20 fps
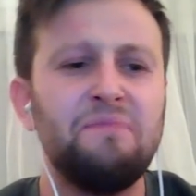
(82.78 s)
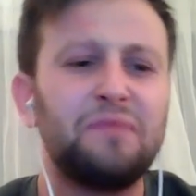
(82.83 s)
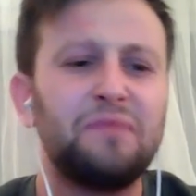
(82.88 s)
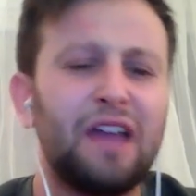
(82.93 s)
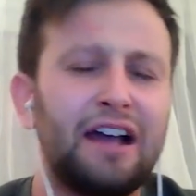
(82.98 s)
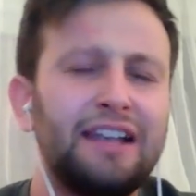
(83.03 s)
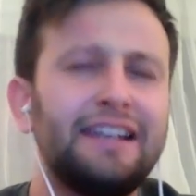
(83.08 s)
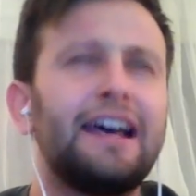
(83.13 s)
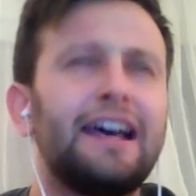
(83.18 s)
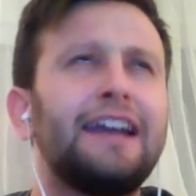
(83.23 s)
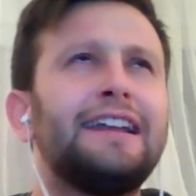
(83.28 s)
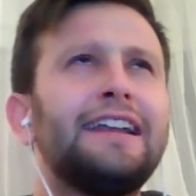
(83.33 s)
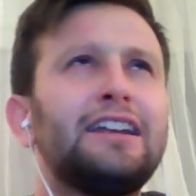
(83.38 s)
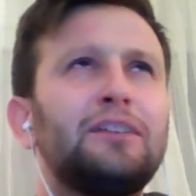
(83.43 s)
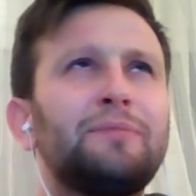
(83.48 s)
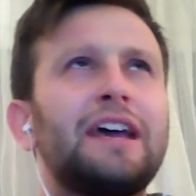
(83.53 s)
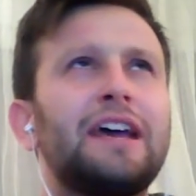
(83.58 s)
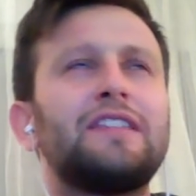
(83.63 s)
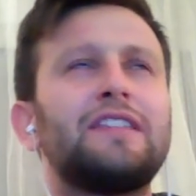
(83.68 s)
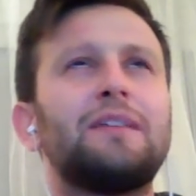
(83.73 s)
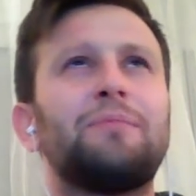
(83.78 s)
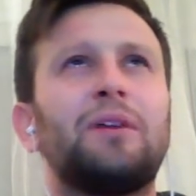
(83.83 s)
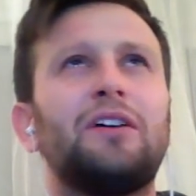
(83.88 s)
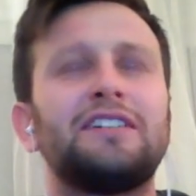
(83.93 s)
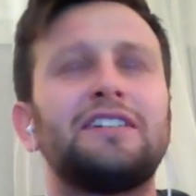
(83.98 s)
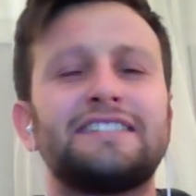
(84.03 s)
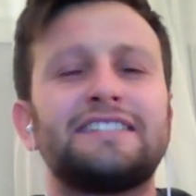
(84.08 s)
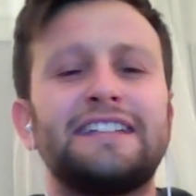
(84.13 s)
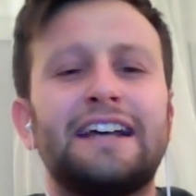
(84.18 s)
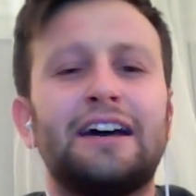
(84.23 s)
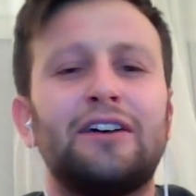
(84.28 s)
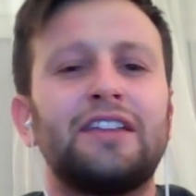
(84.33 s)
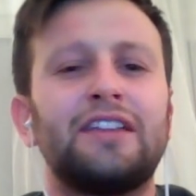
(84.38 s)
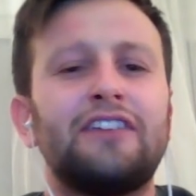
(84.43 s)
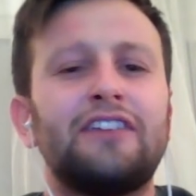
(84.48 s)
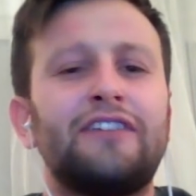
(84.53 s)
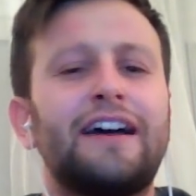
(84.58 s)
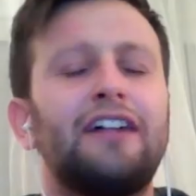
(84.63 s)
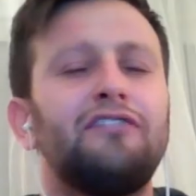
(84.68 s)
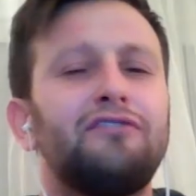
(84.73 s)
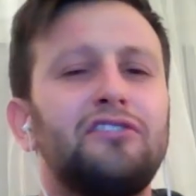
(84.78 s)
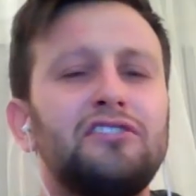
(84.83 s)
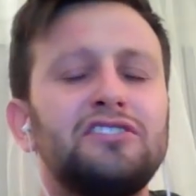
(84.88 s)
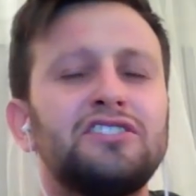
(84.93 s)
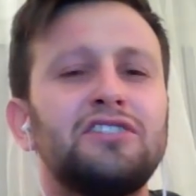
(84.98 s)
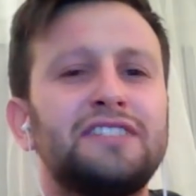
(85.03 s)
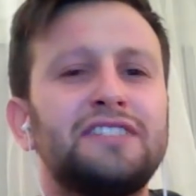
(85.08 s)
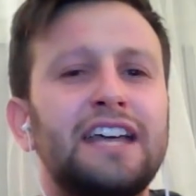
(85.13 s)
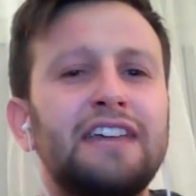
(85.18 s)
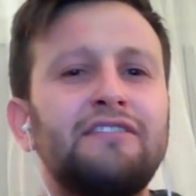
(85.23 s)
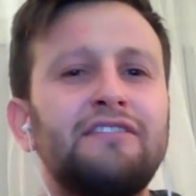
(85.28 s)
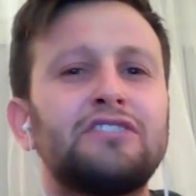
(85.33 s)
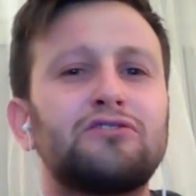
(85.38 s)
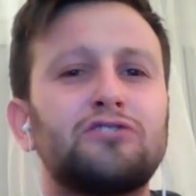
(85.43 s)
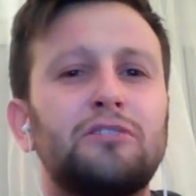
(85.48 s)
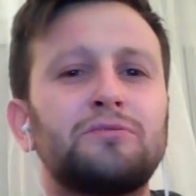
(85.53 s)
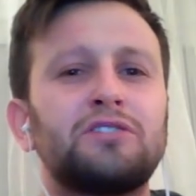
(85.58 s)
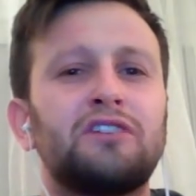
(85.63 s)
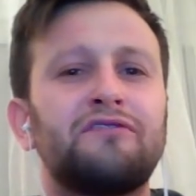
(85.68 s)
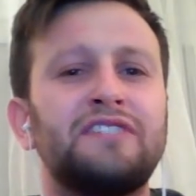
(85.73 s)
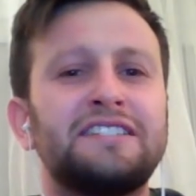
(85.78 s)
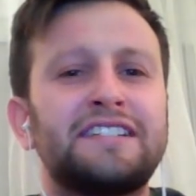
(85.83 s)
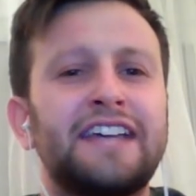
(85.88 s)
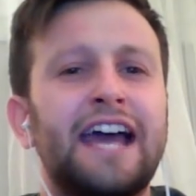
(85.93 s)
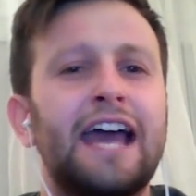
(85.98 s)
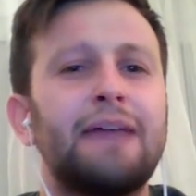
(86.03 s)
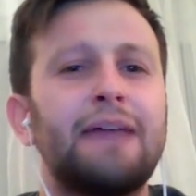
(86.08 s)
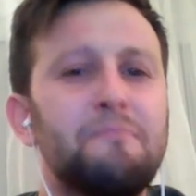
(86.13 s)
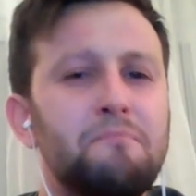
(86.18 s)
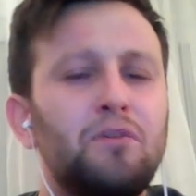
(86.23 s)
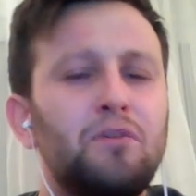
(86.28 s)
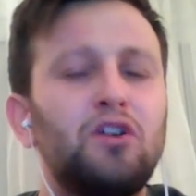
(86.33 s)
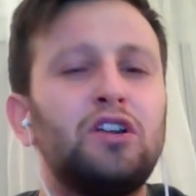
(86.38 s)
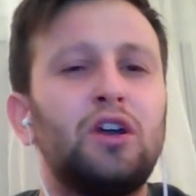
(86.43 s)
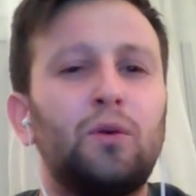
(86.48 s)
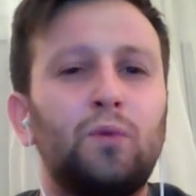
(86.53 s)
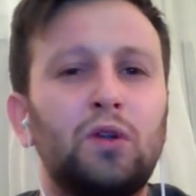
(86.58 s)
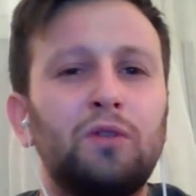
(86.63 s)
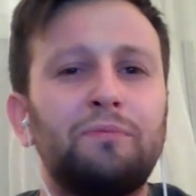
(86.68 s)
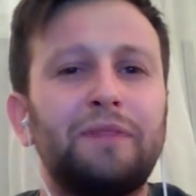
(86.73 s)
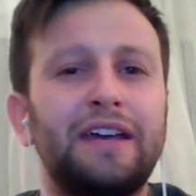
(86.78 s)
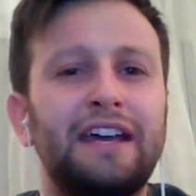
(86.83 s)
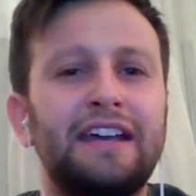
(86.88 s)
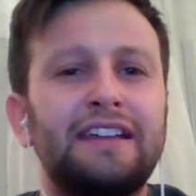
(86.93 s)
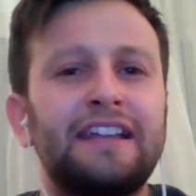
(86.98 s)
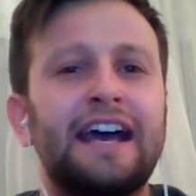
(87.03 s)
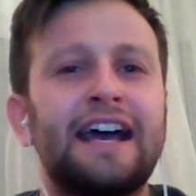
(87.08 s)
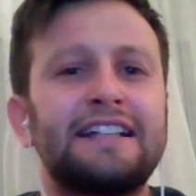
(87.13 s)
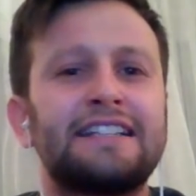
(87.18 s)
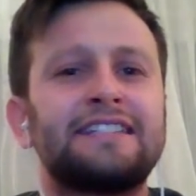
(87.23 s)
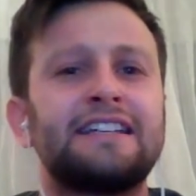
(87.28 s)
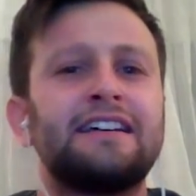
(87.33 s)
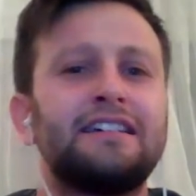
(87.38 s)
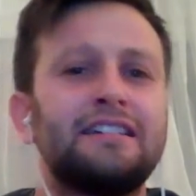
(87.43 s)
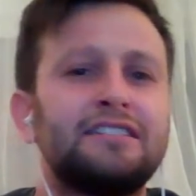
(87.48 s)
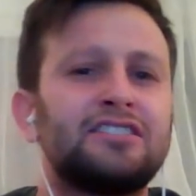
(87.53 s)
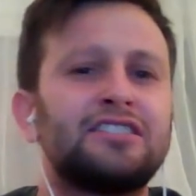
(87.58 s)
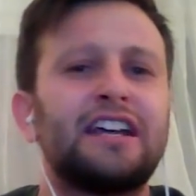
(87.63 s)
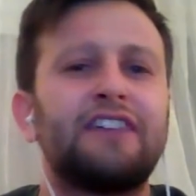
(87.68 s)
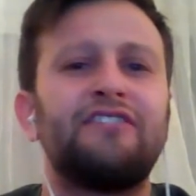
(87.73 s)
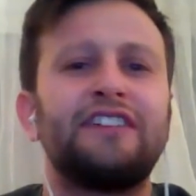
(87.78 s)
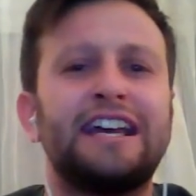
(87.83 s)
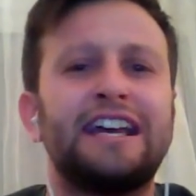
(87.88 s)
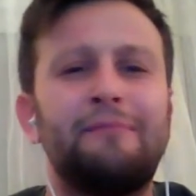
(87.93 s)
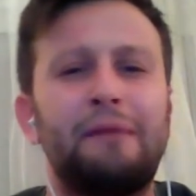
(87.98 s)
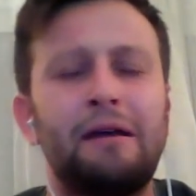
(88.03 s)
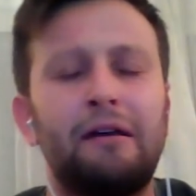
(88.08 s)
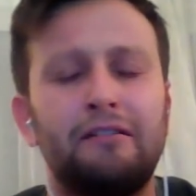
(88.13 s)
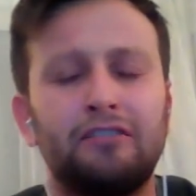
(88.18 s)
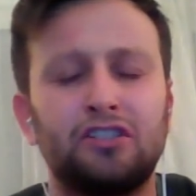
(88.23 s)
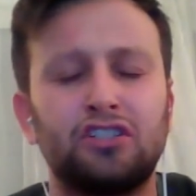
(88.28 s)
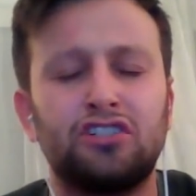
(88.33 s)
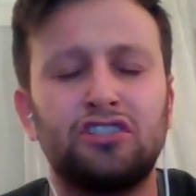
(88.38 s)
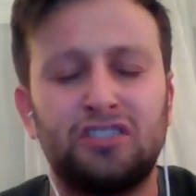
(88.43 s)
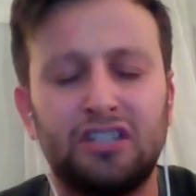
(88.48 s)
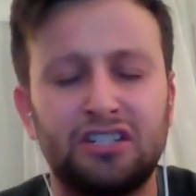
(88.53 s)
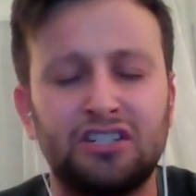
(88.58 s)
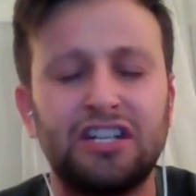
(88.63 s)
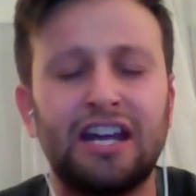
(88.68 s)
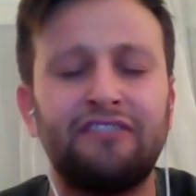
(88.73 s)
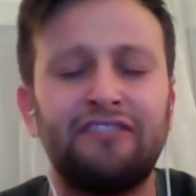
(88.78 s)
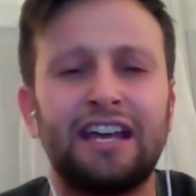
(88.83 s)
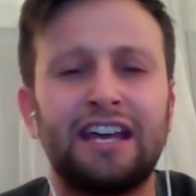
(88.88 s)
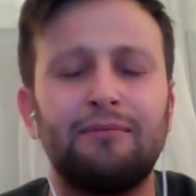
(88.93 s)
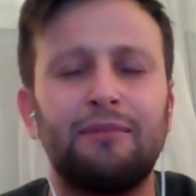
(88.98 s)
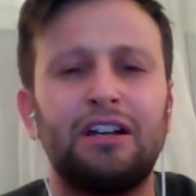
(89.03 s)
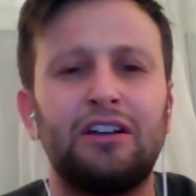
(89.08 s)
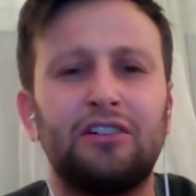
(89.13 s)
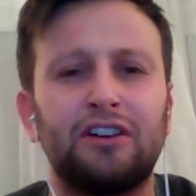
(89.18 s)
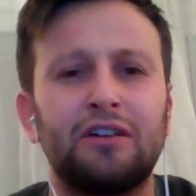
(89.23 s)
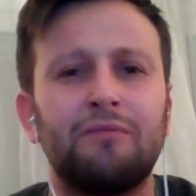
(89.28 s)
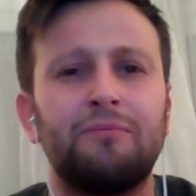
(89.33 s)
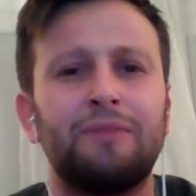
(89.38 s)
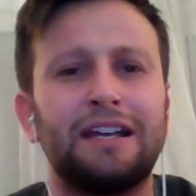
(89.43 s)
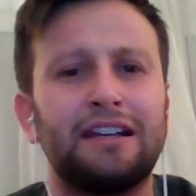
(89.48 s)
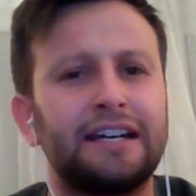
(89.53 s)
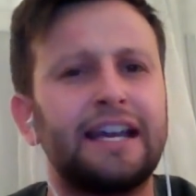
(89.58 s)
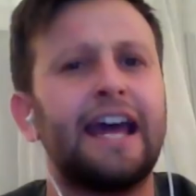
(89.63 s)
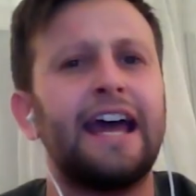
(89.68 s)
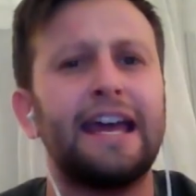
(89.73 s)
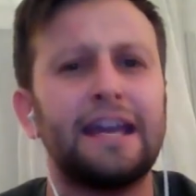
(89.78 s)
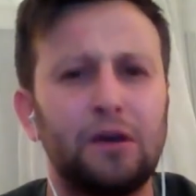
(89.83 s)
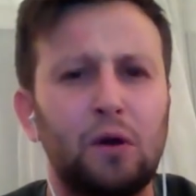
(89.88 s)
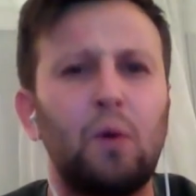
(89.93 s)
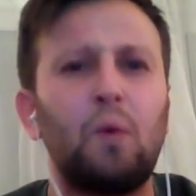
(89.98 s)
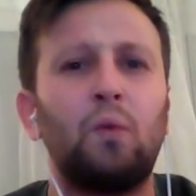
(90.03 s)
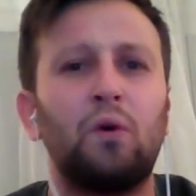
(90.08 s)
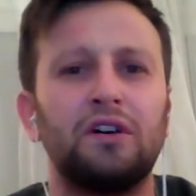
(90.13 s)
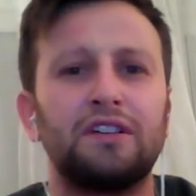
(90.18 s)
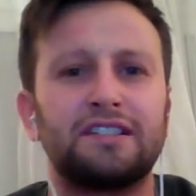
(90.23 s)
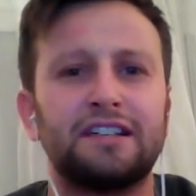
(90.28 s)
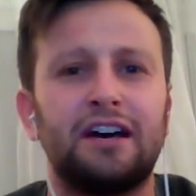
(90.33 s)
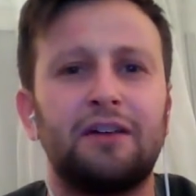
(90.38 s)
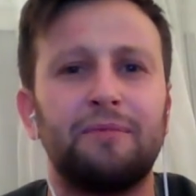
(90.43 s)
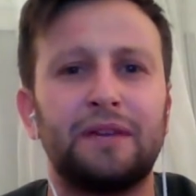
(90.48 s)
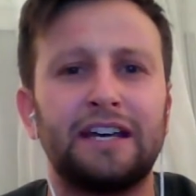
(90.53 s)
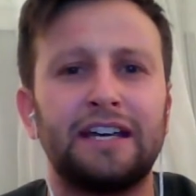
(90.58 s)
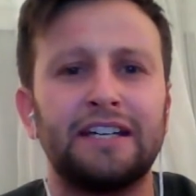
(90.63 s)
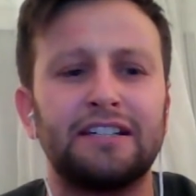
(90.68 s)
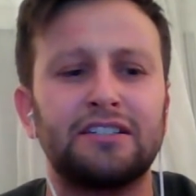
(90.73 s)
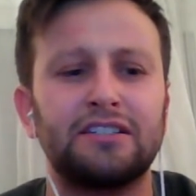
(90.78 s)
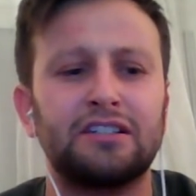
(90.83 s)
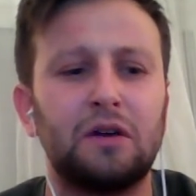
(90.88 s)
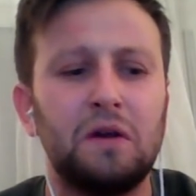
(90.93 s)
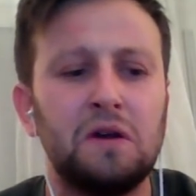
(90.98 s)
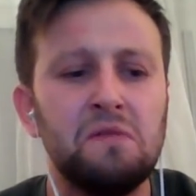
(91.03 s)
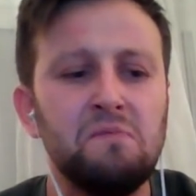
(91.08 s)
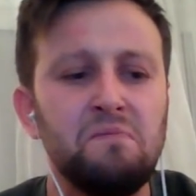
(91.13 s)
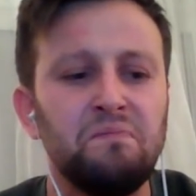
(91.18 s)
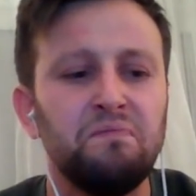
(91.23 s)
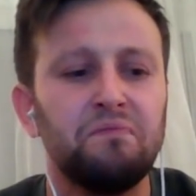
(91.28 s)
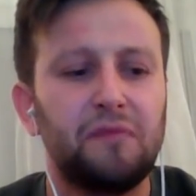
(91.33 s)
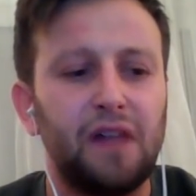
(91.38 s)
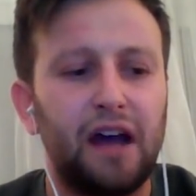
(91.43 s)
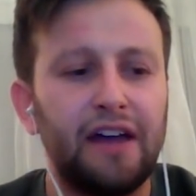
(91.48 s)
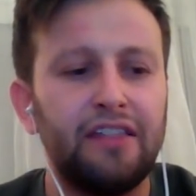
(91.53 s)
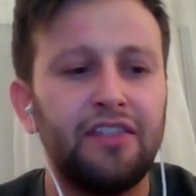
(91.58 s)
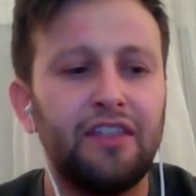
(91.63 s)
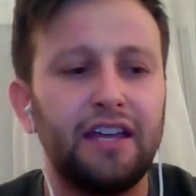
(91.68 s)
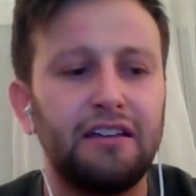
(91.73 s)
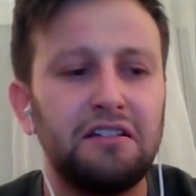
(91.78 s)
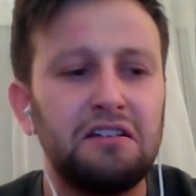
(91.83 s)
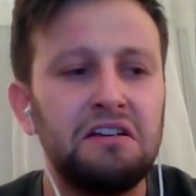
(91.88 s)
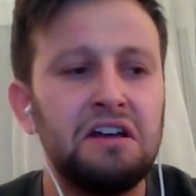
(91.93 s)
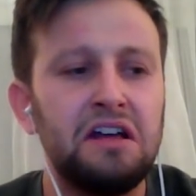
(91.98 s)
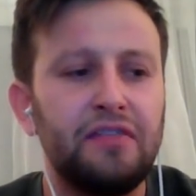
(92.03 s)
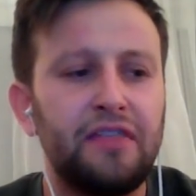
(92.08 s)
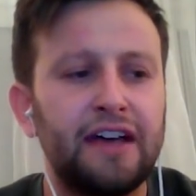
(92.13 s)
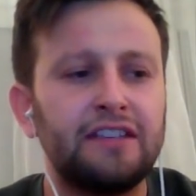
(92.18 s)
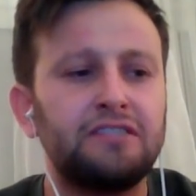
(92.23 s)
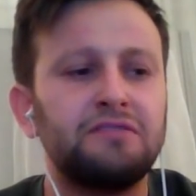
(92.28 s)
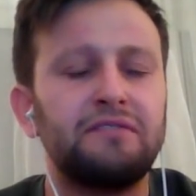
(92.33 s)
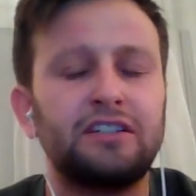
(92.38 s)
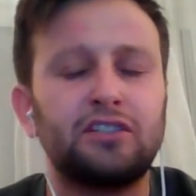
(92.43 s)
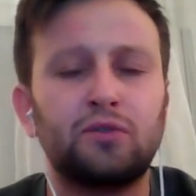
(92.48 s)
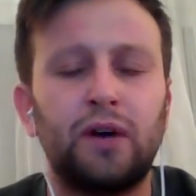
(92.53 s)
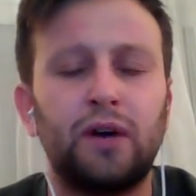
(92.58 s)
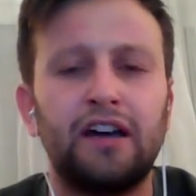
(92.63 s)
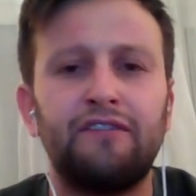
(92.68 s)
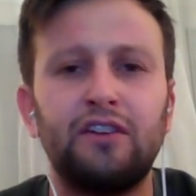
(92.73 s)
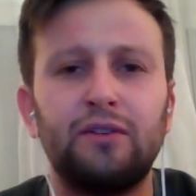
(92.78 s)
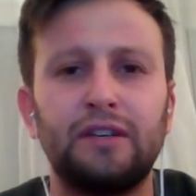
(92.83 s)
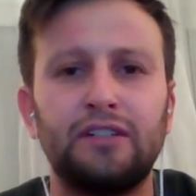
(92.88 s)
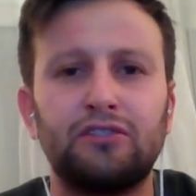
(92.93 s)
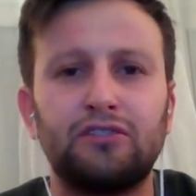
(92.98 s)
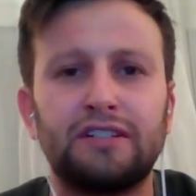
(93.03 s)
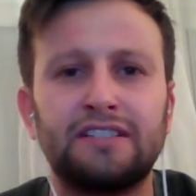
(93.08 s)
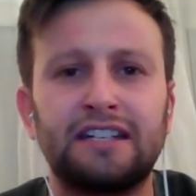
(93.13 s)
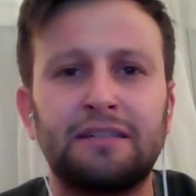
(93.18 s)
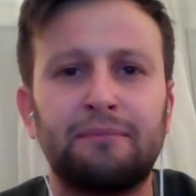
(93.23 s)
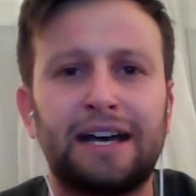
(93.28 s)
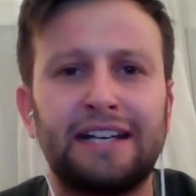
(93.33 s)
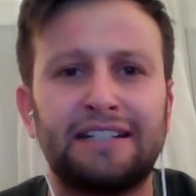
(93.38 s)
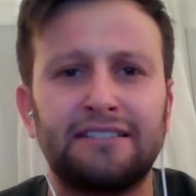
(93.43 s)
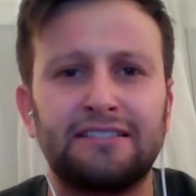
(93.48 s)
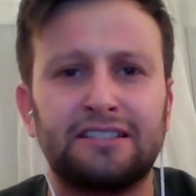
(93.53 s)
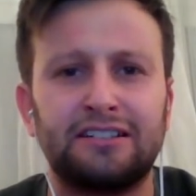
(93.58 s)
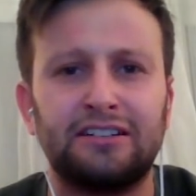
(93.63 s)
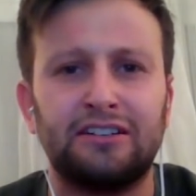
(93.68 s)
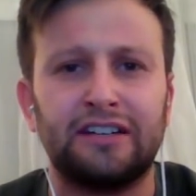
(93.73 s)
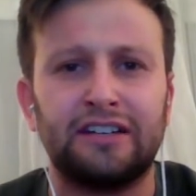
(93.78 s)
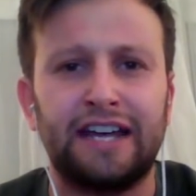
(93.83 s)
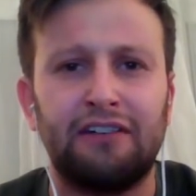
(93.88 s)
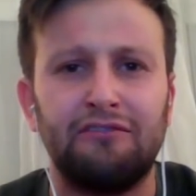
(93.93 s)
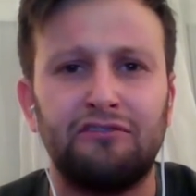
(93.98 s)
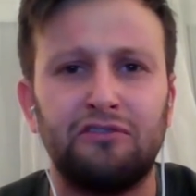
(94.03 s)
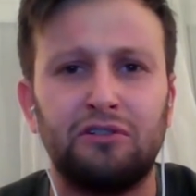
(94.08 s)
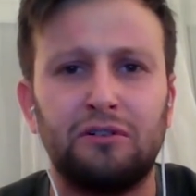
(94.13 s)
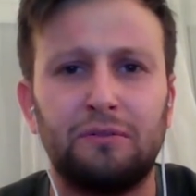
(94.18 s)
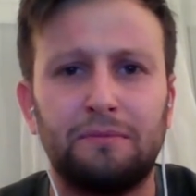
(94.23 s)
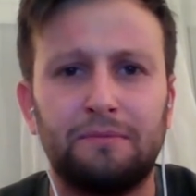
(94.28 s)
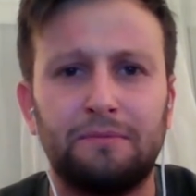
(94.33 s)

a, li- a, little bit in the past now that if Alphonso Davies drops off his game, Muller will be there to chevy him, um, to chevy him along and be like, "Hey, what's up here?" So I think there's there's quite a few interesting battles to look out for.